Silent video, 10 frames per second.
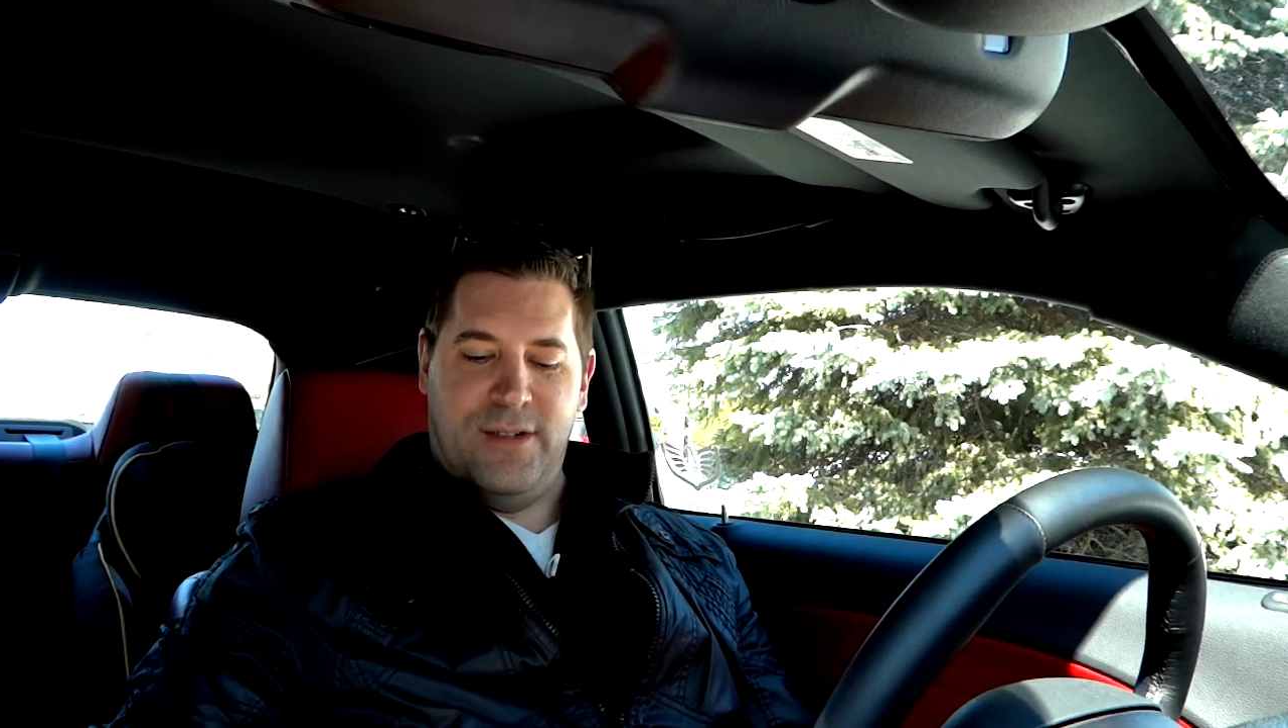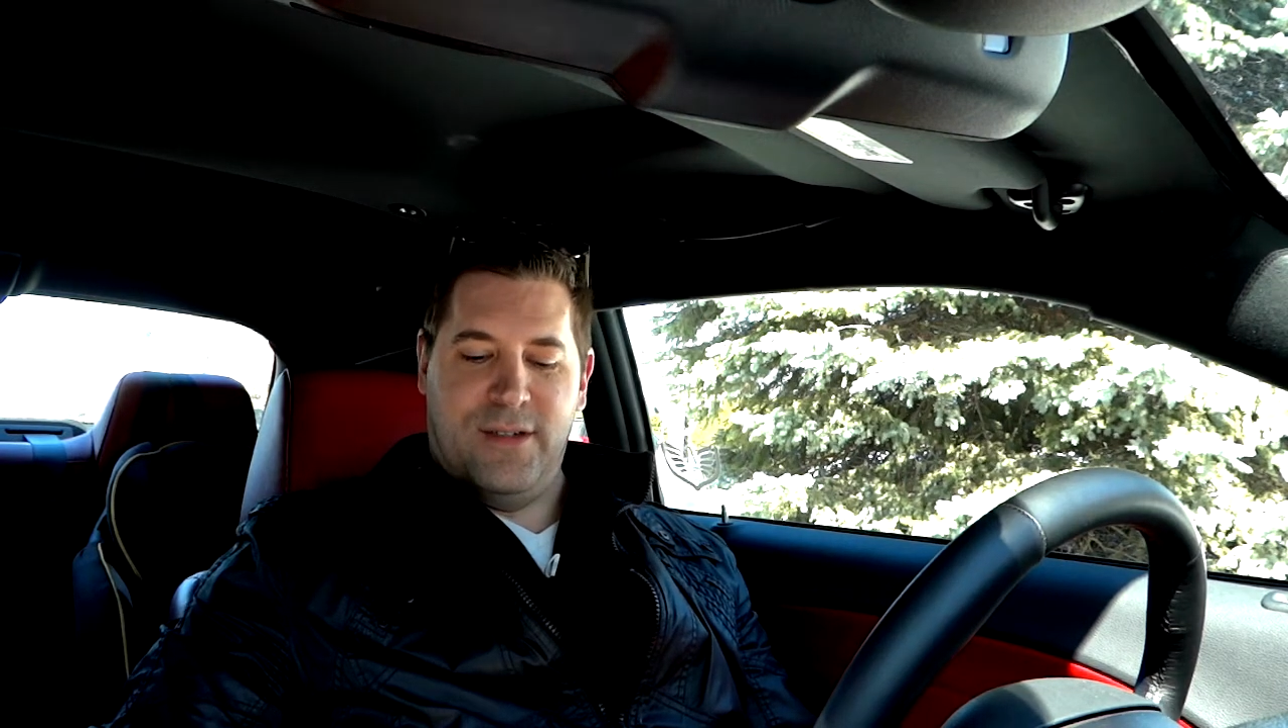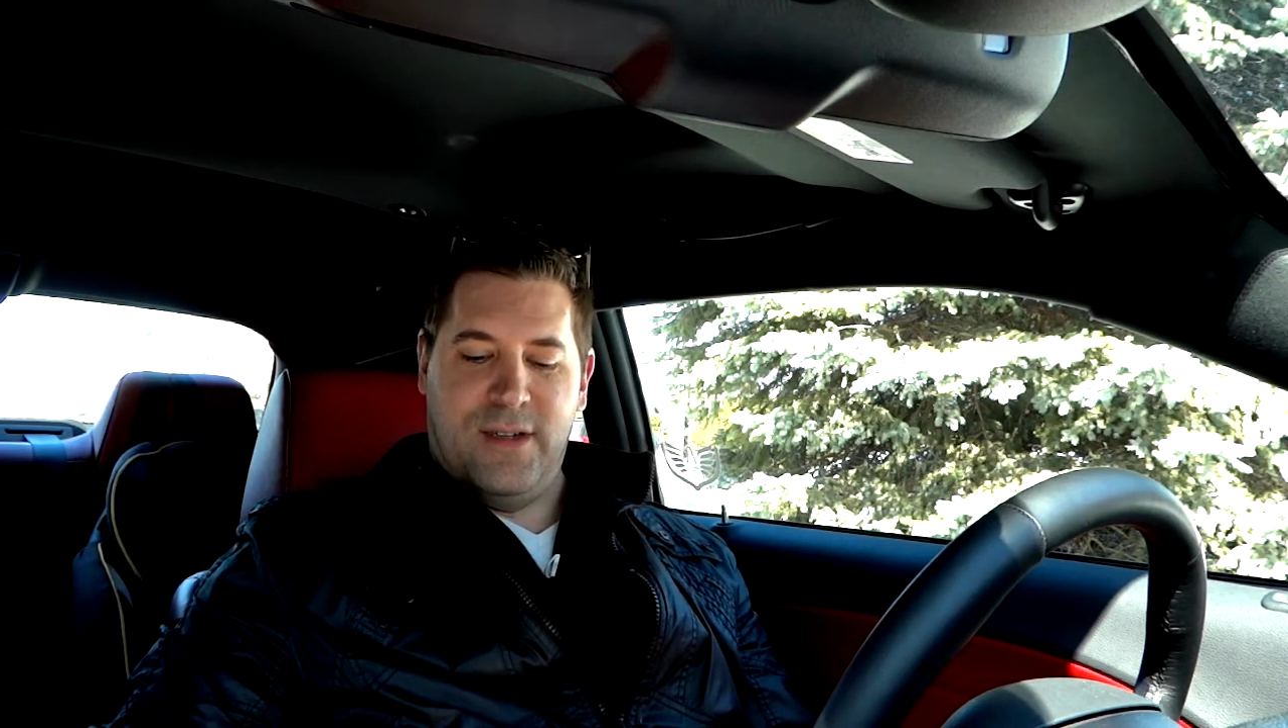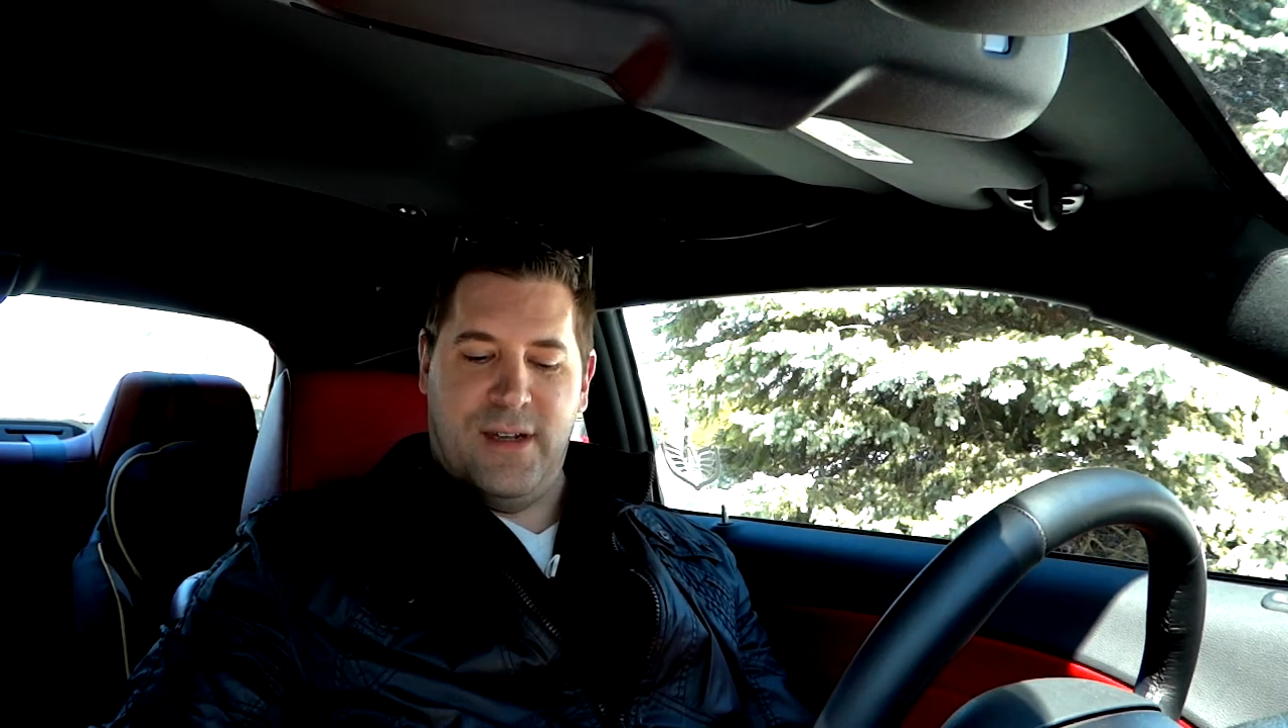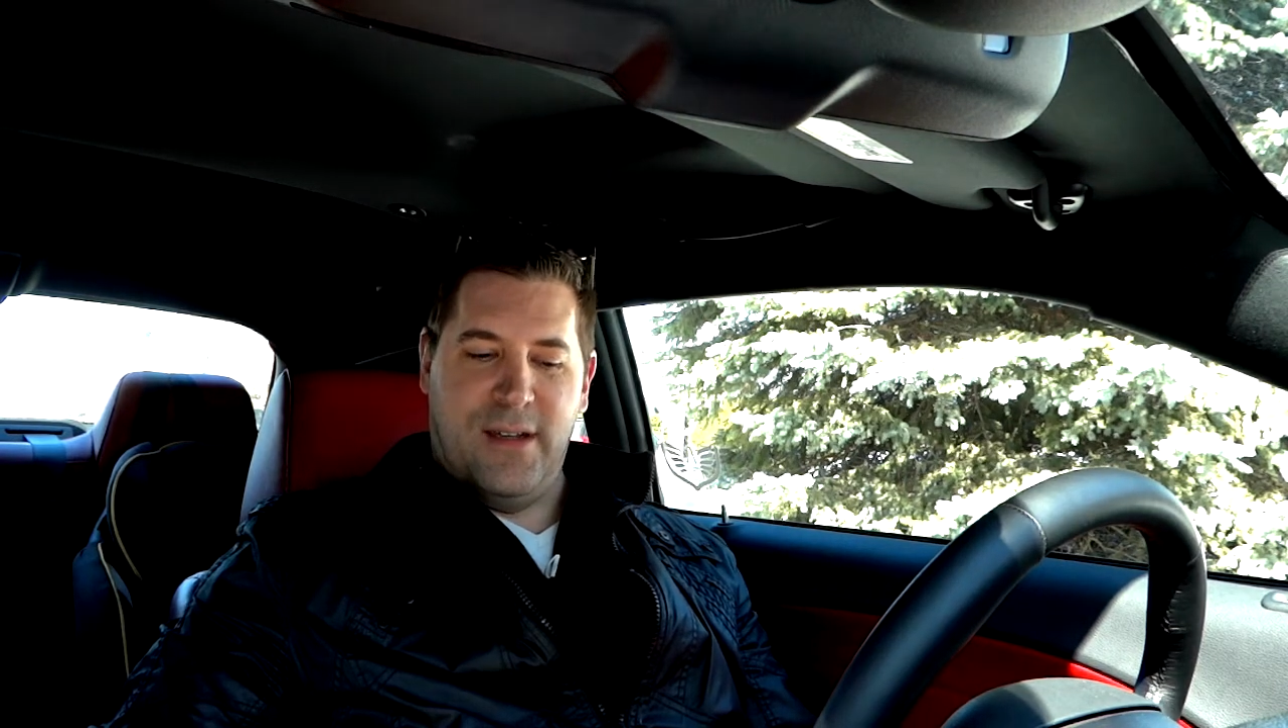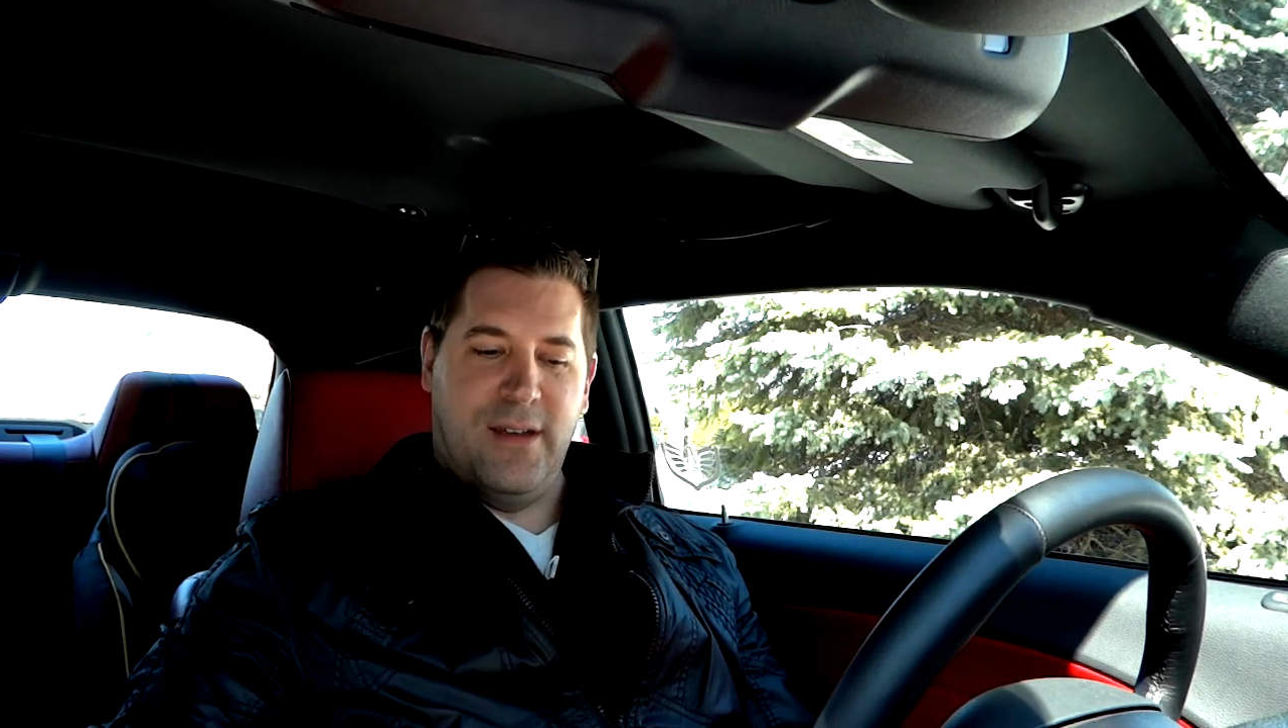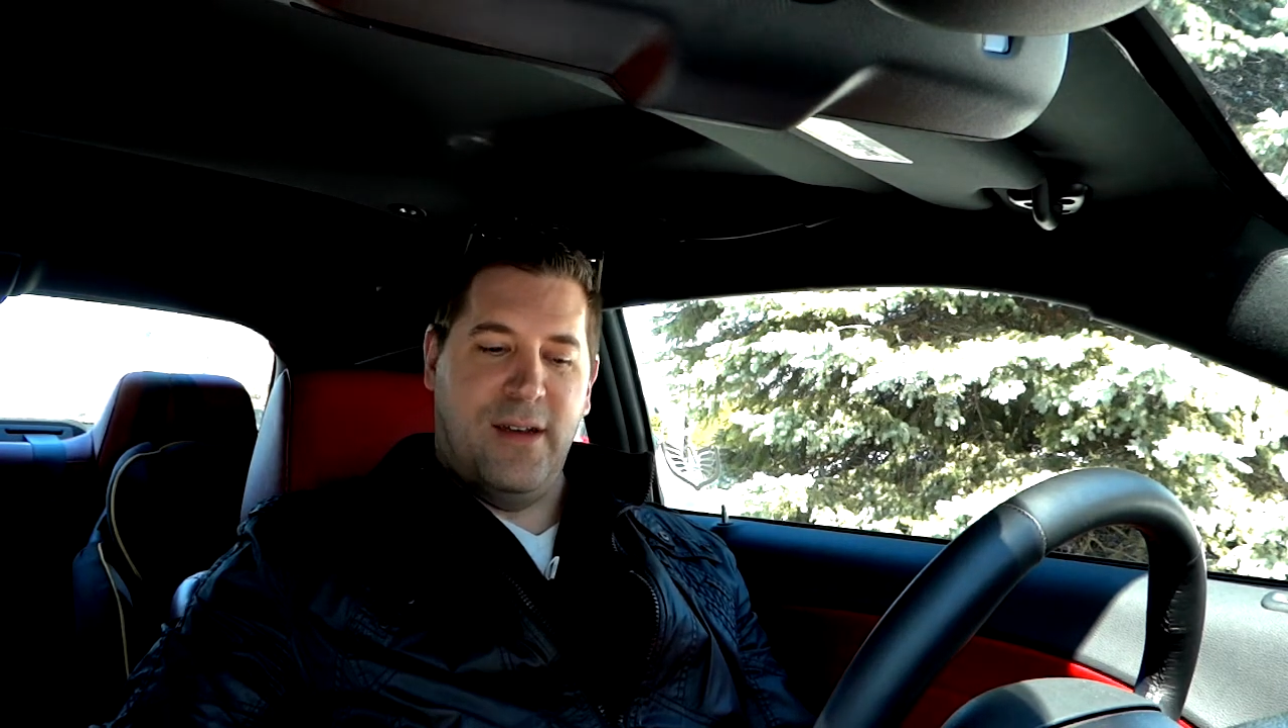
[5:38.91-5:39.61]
just to